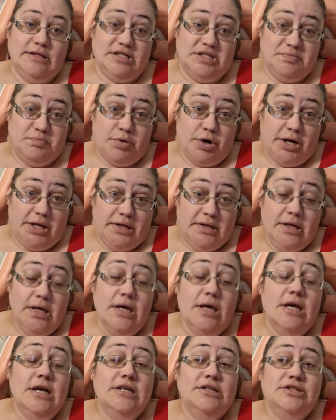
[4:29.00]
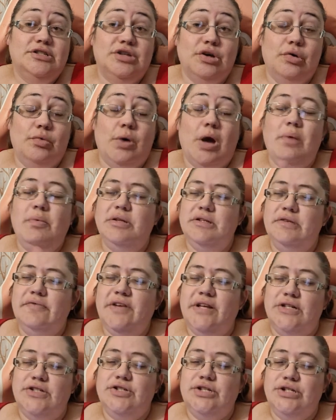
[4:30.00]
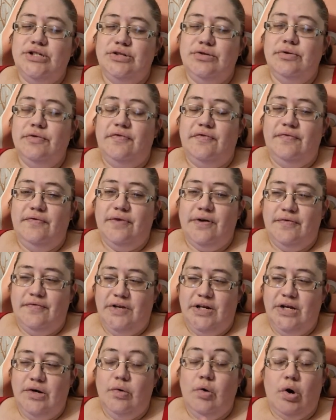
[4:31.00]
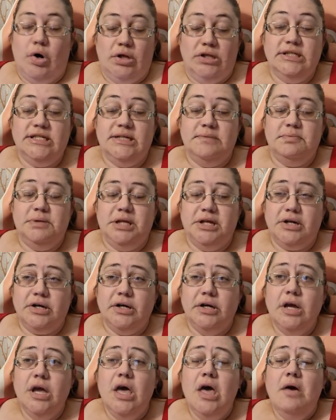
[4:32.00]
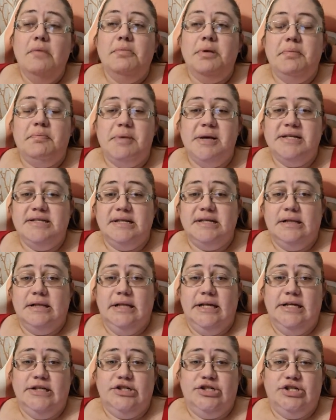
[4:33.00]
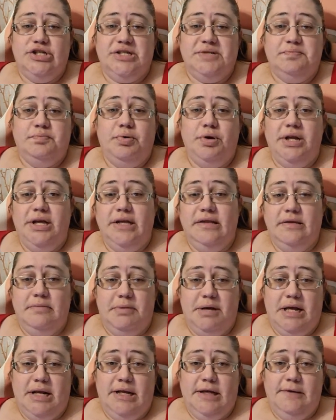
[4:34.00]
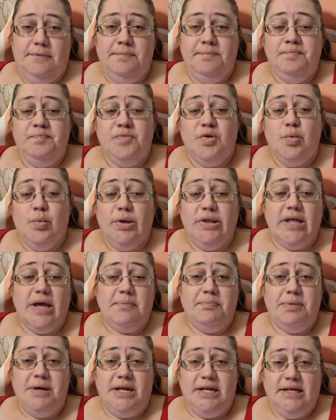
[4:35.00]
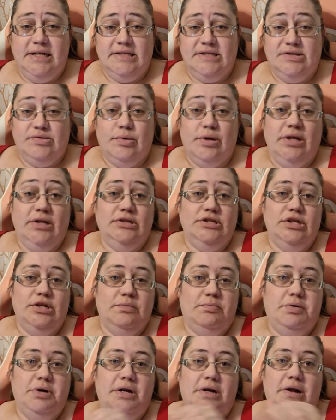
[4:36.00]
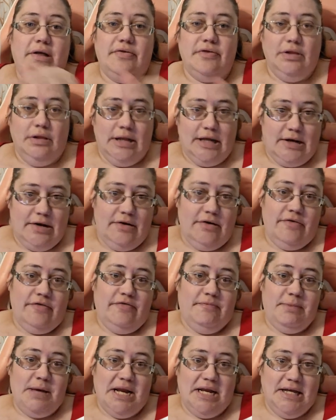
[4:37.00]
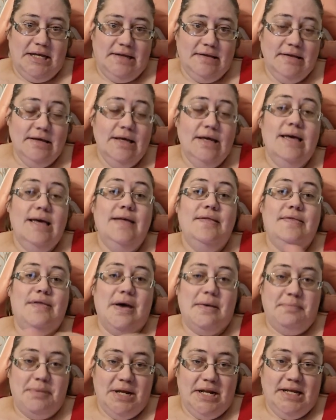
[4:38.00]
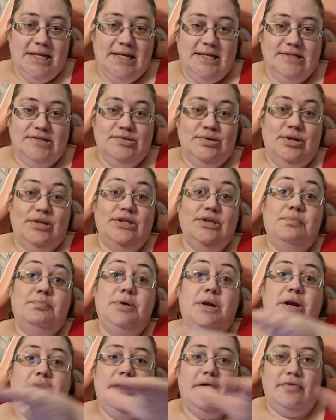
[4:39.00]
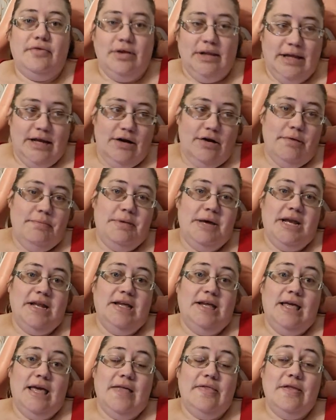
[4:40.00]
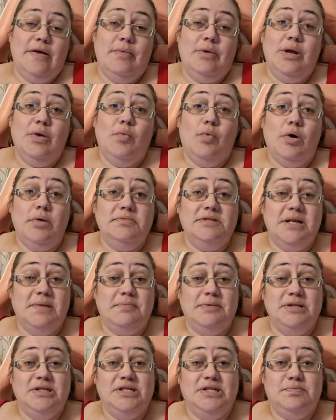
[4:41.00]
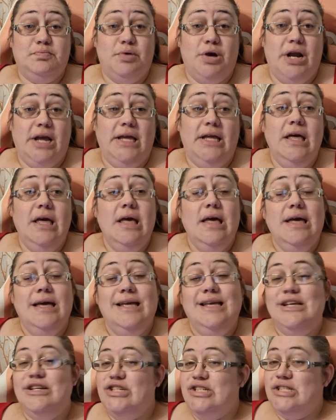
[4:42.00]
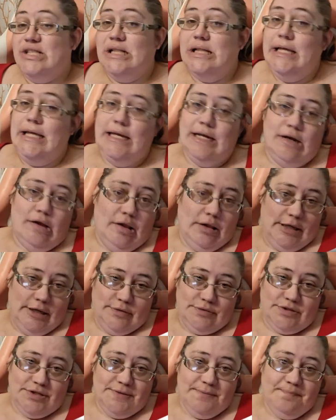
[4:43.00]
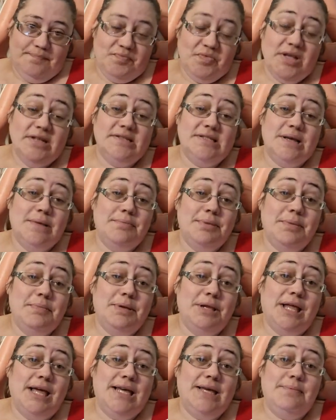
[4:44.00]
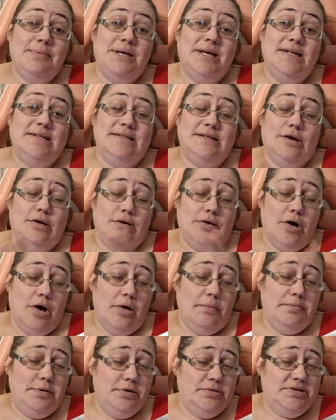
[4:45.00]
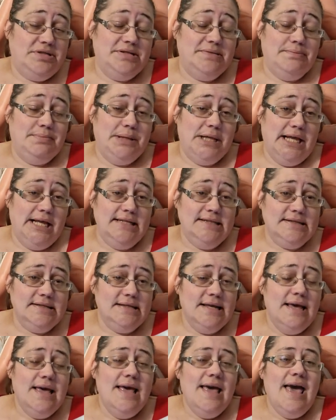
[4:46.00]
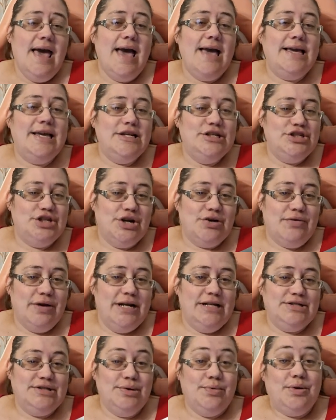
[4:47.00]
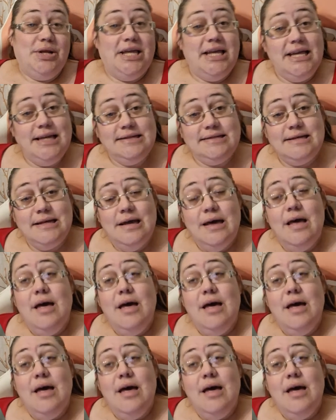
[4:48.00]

spring. So I will eventually do a video on deep litter, but basically it's just putting in the bedding. When that bedding is soiled, you put another layer of bedding. That bedding gets soiled, you put another layer of bedding, and then when it warms up in the spring, you just clean it all out. Some people like it because it composts in place and can generate its own heat.